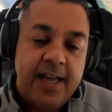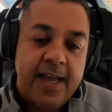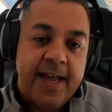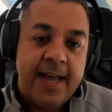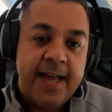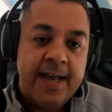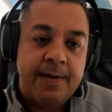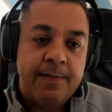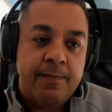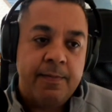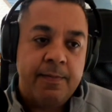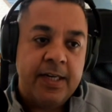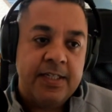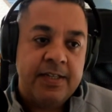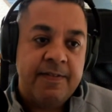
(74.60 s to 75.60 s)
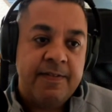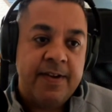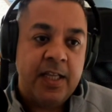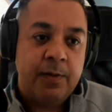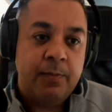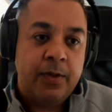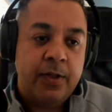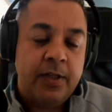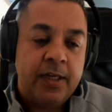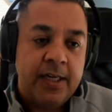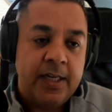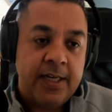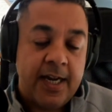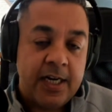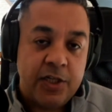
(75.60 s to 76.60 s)
Um, it's available, and,
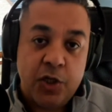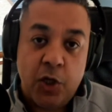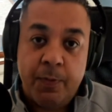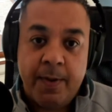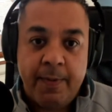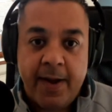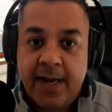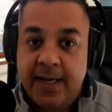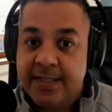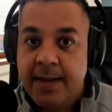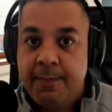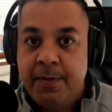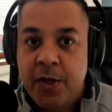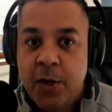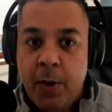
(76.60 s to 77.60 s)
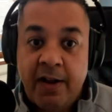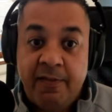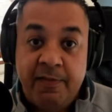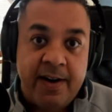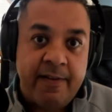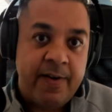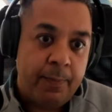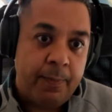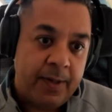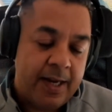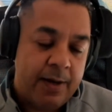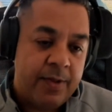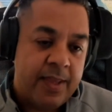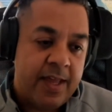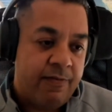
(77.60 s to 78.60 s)
and, he kind of told me about it. Sent me your. I've been having a
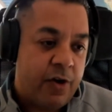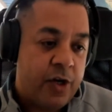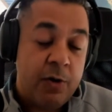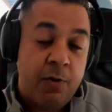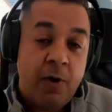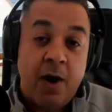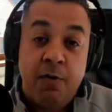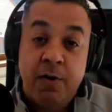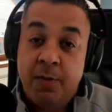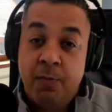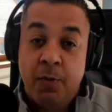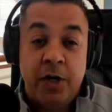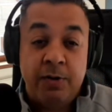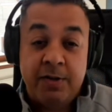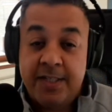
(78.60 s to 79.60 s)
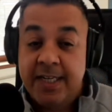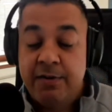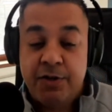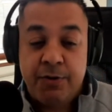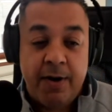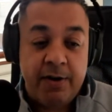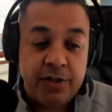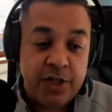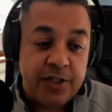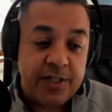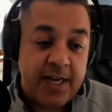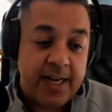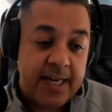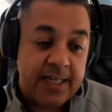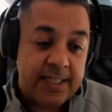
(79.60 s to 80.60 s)
play with that. I thought, you know what, I really want to do a series around Azure
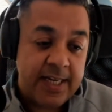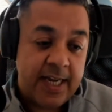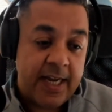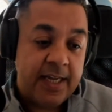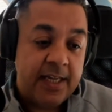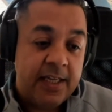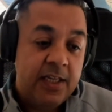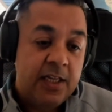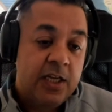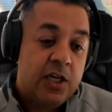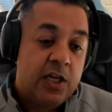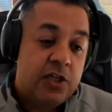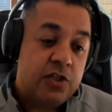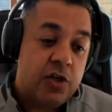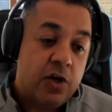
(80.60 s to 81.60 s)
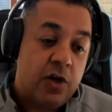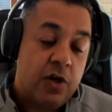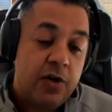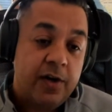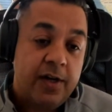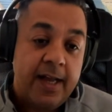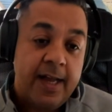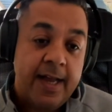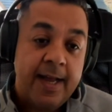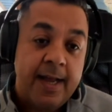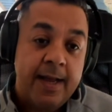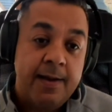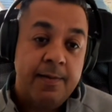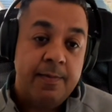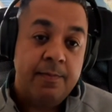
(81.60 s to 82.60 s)
Stack HCI. So
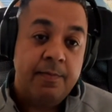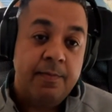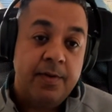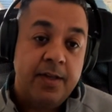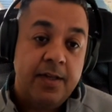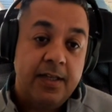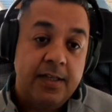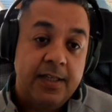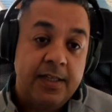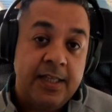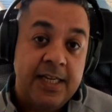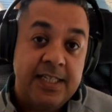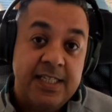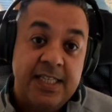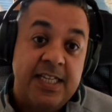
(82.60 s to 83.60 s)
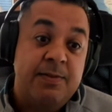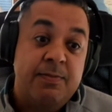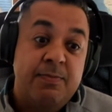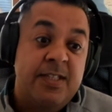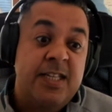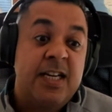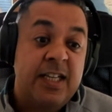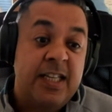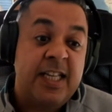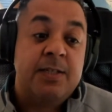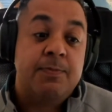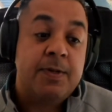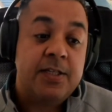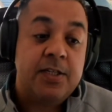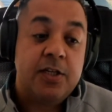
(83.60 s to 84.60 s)
um, this this essentially
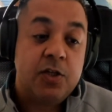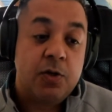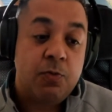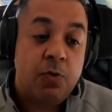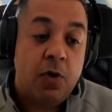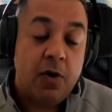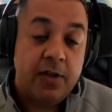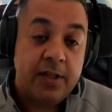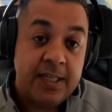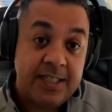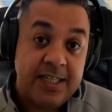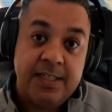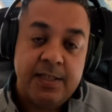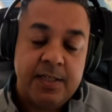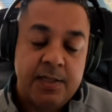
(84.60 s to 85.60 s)
leads me to, to what this is.